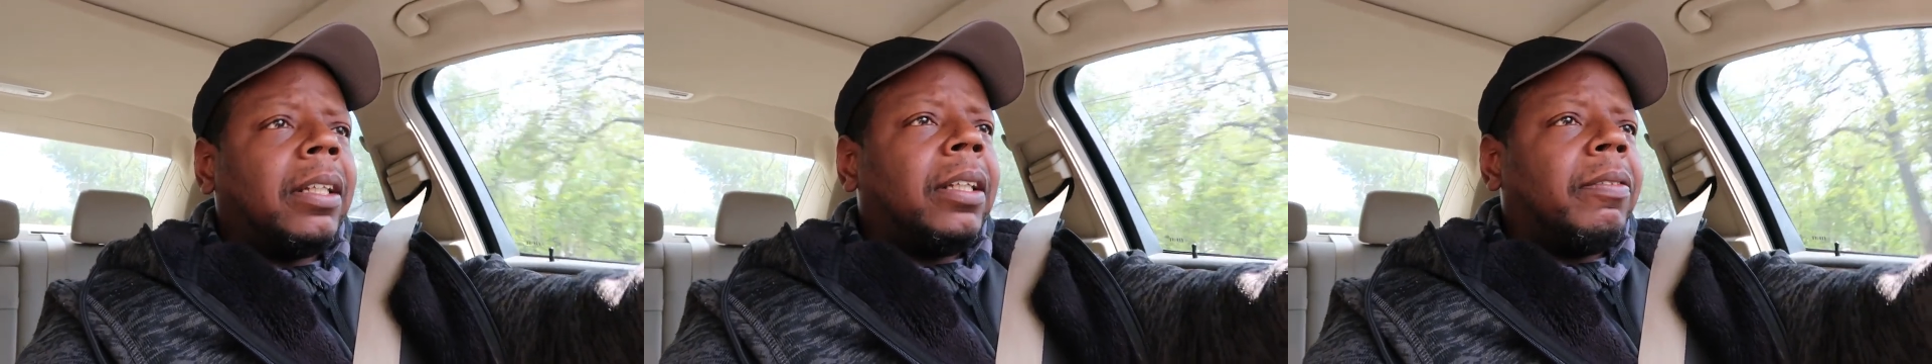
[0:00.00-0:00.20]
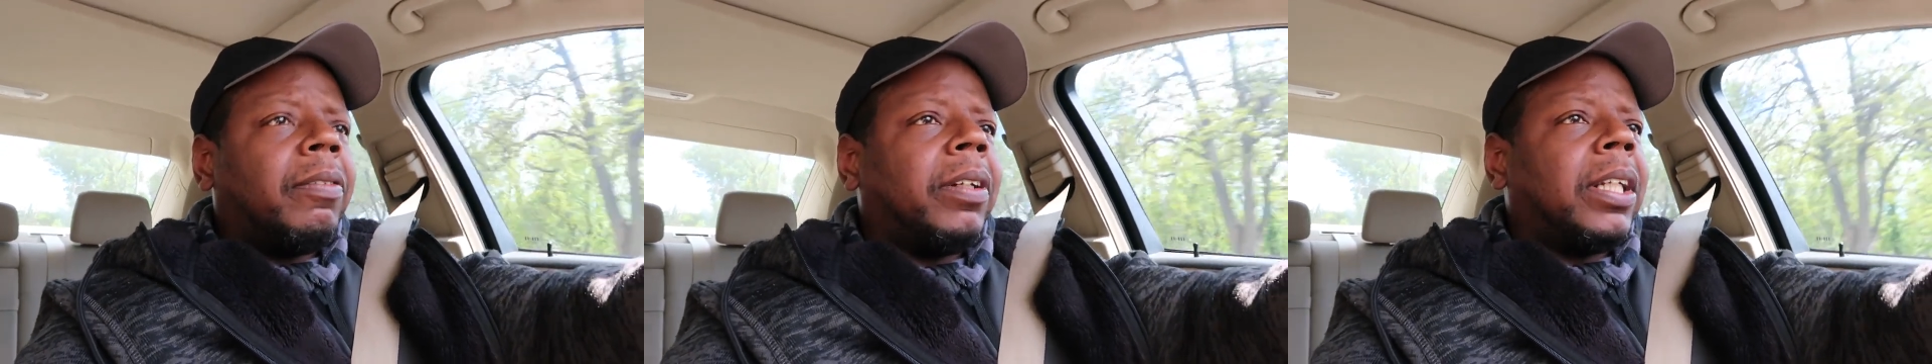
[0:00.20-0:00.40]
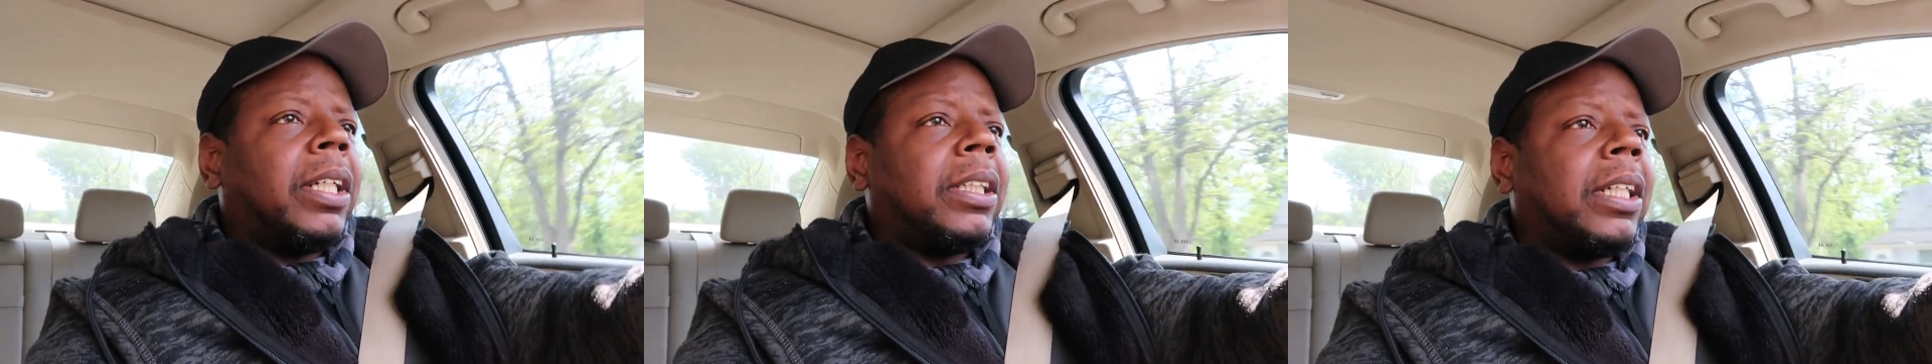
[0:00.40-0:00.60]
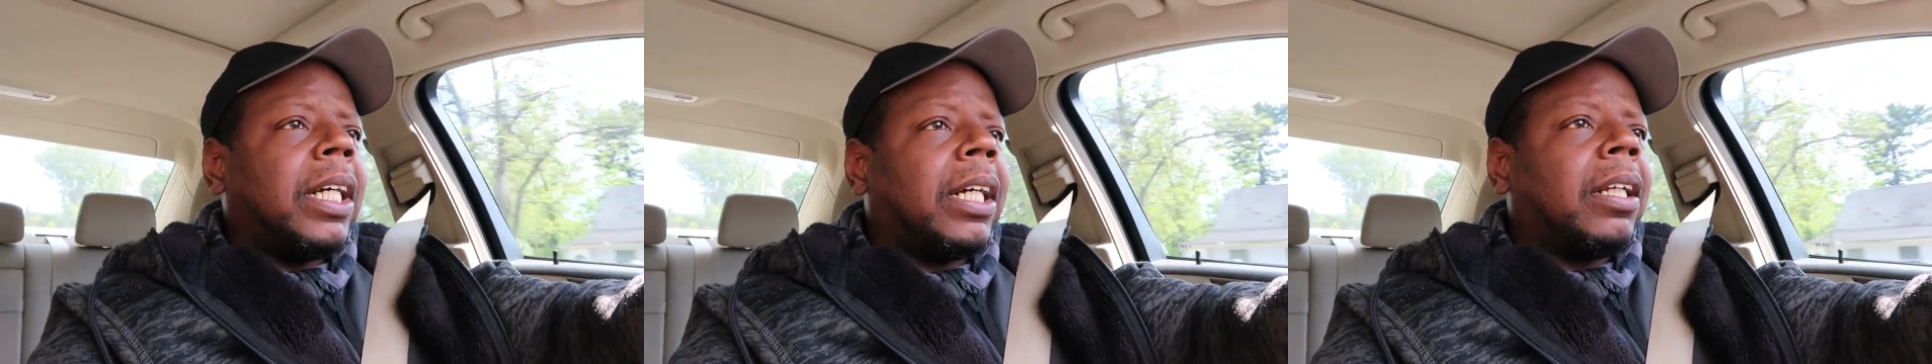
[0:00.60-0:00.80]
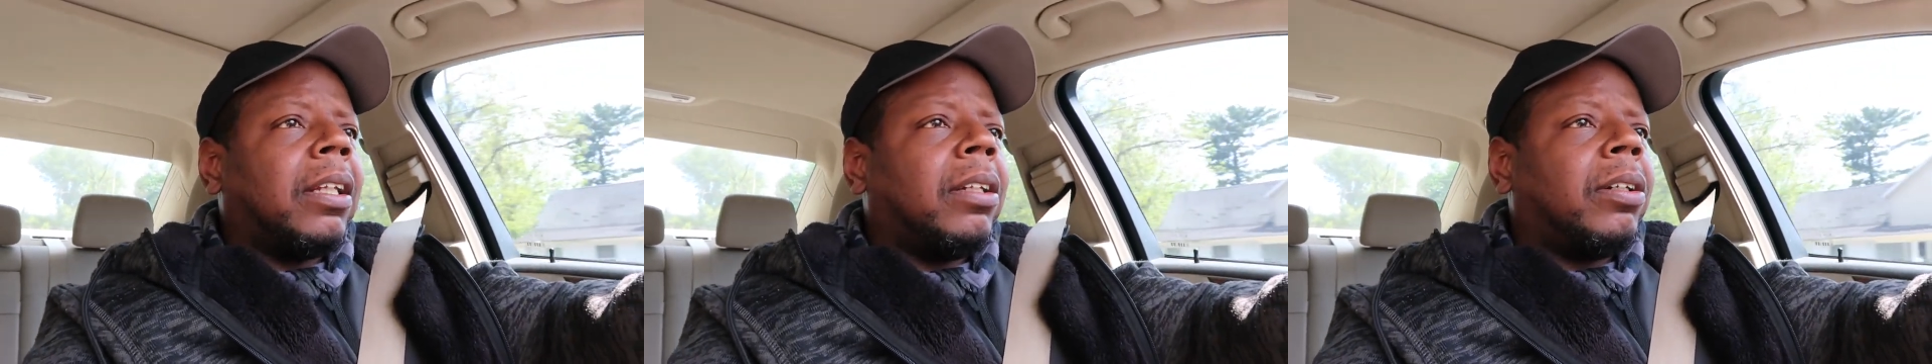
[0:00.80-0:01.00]
different things
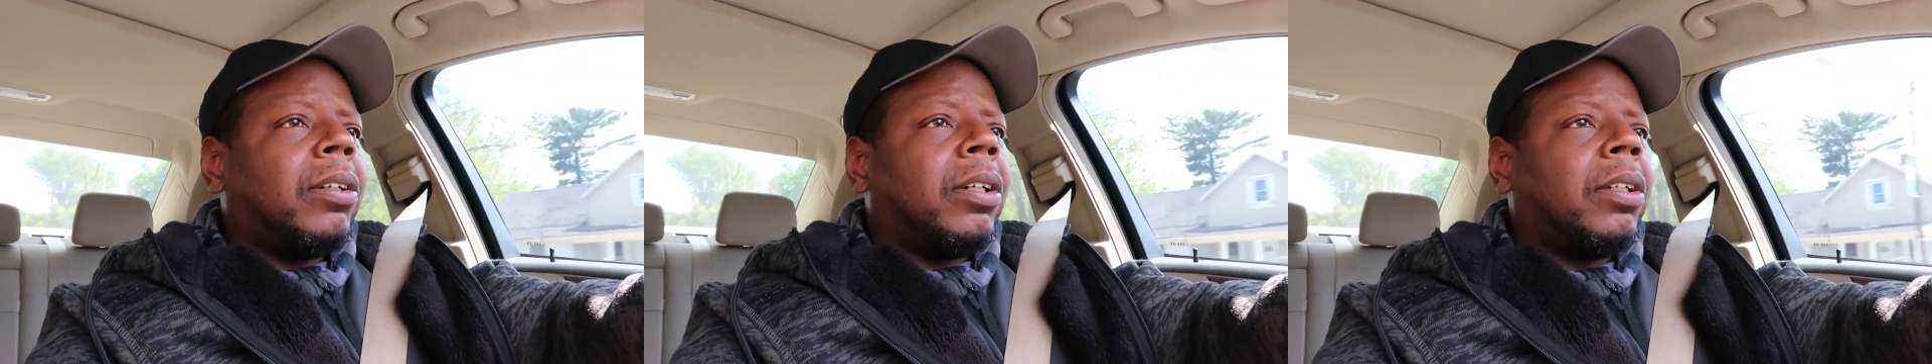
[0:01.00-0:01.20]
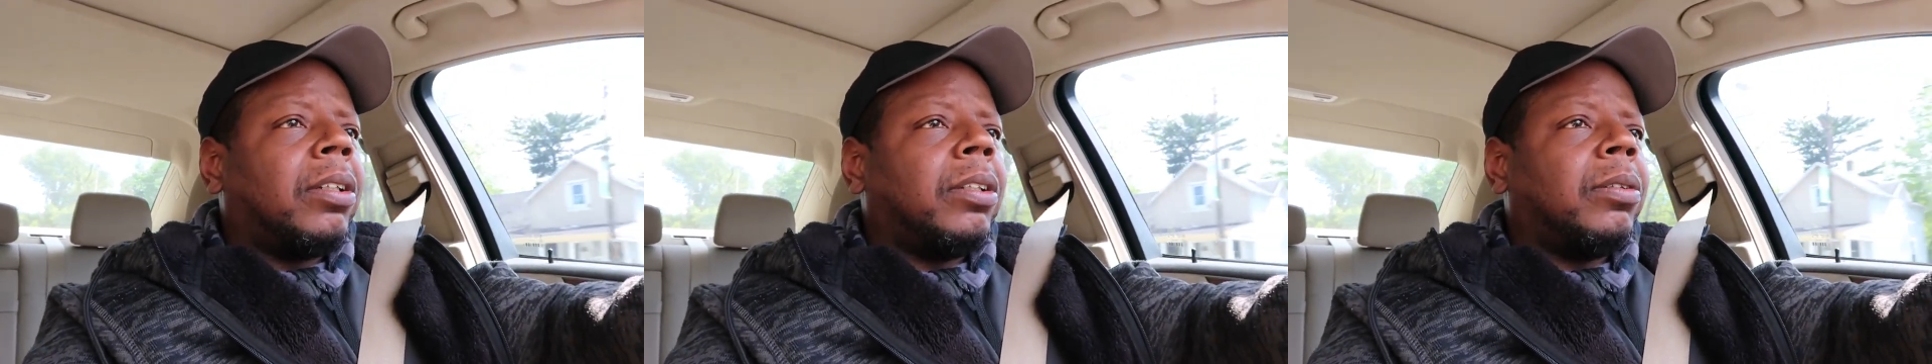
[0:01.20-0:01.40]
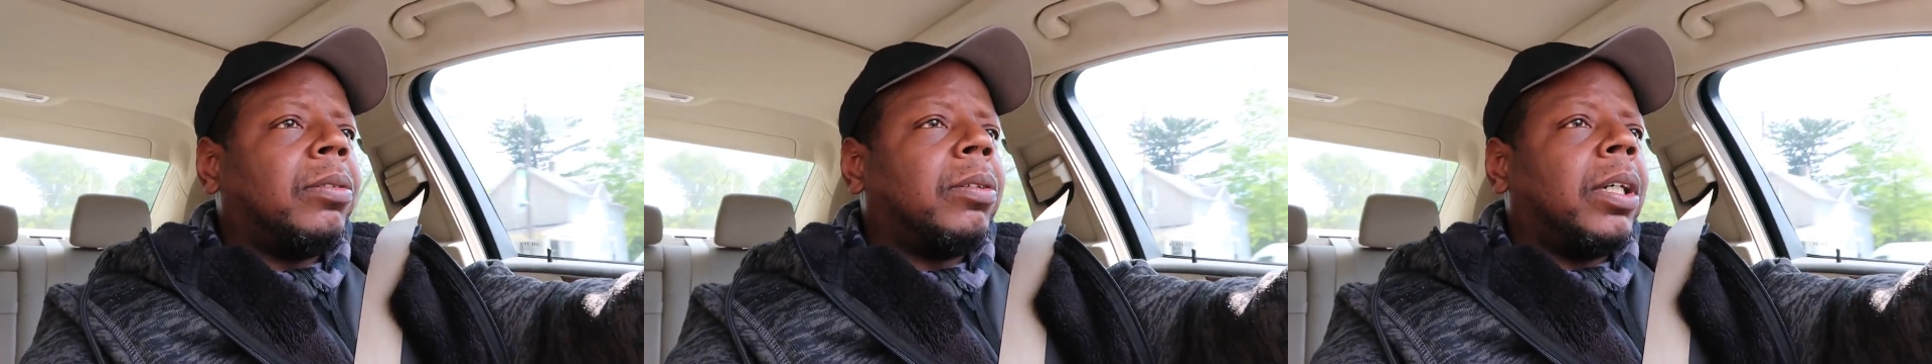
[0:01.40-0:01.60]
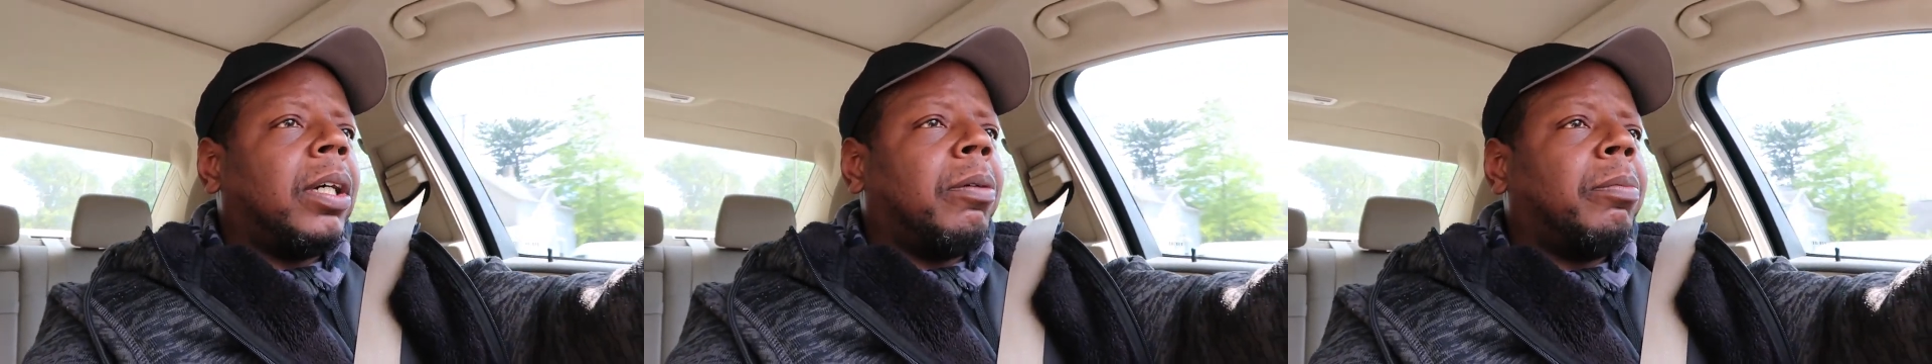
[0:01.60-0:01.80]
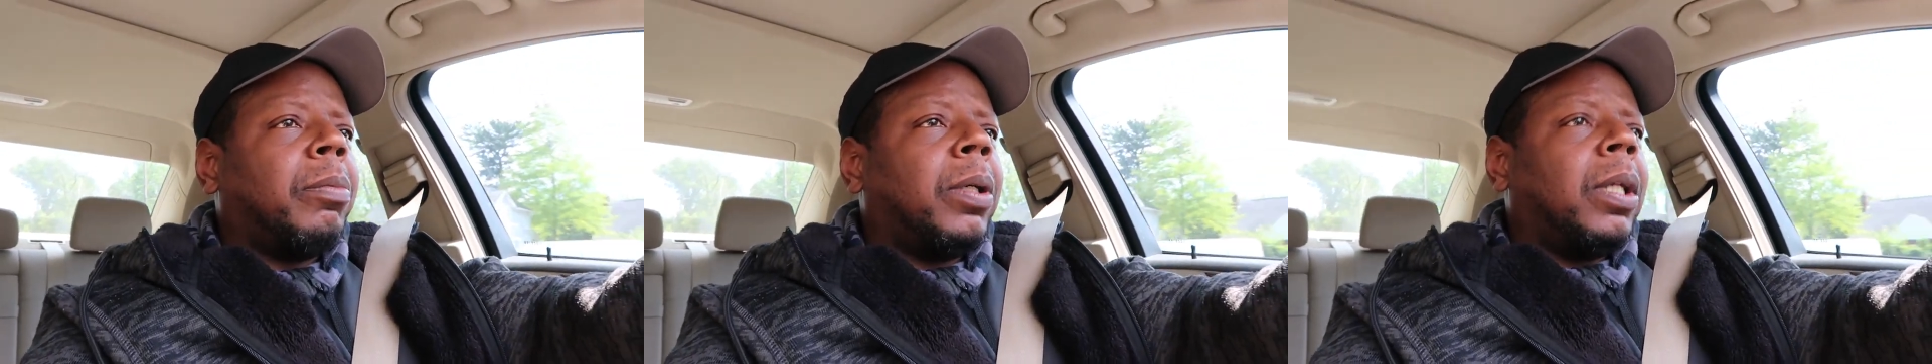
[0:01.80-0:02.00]
I can learn to
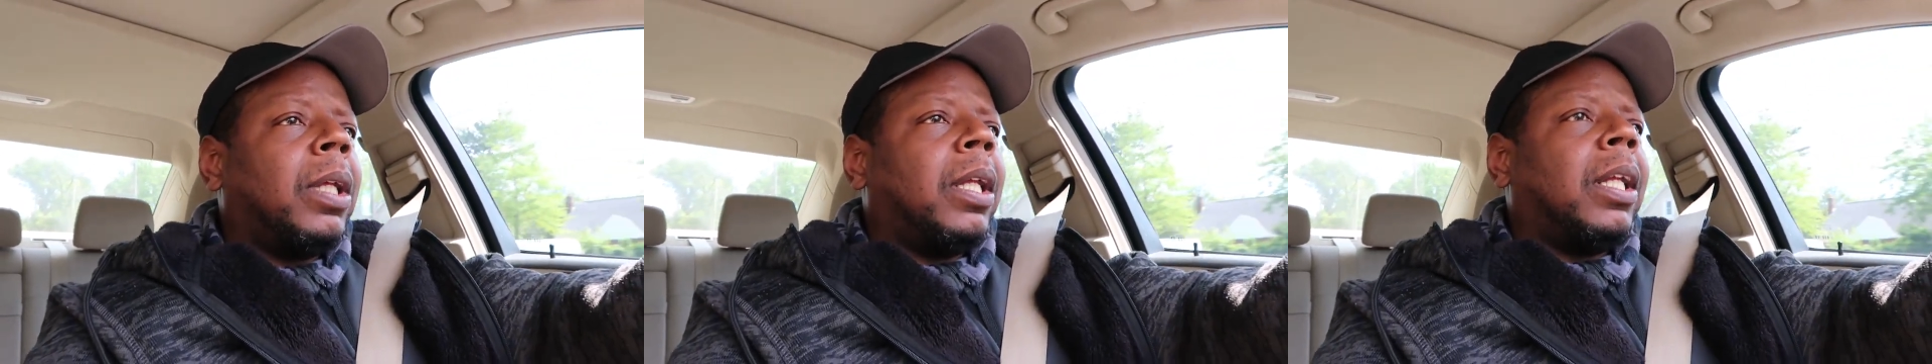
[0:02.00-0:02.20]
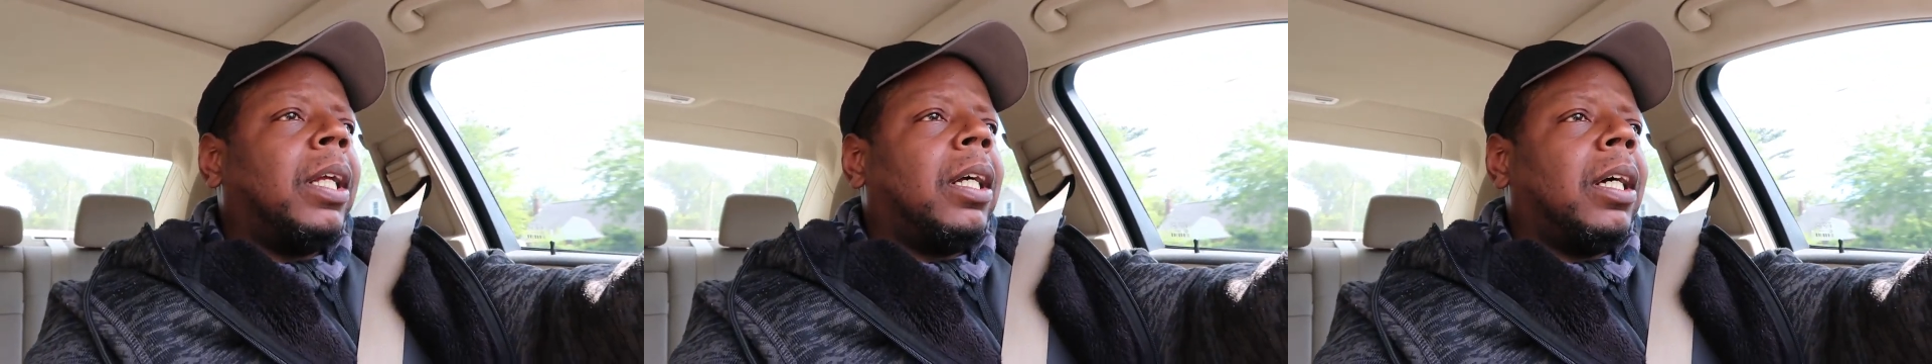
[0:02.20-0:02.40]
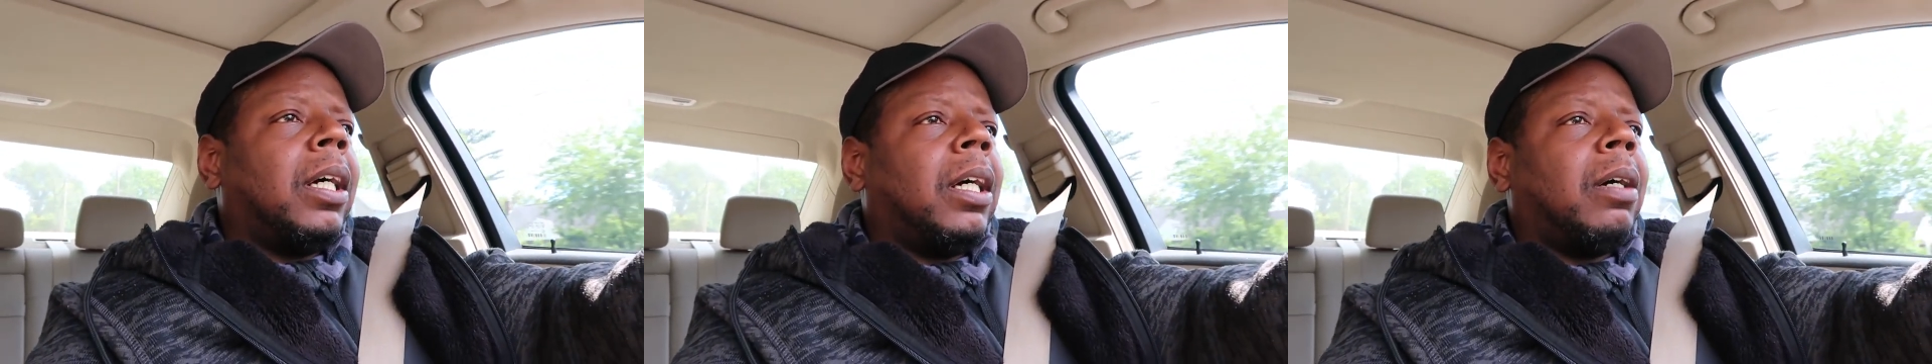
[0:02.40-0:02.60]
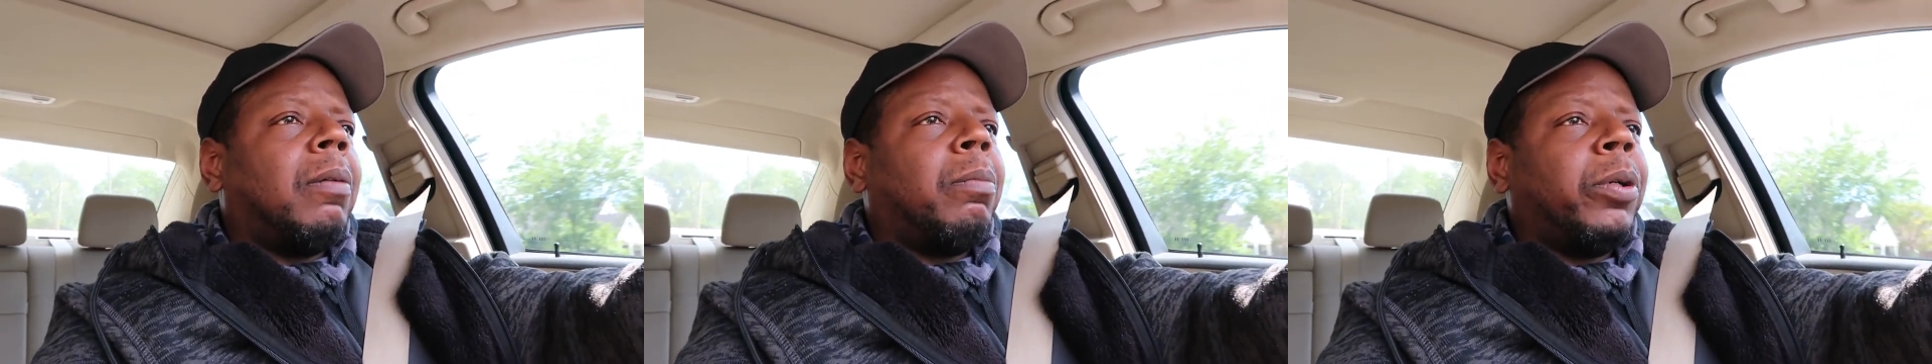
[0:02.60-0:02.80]
help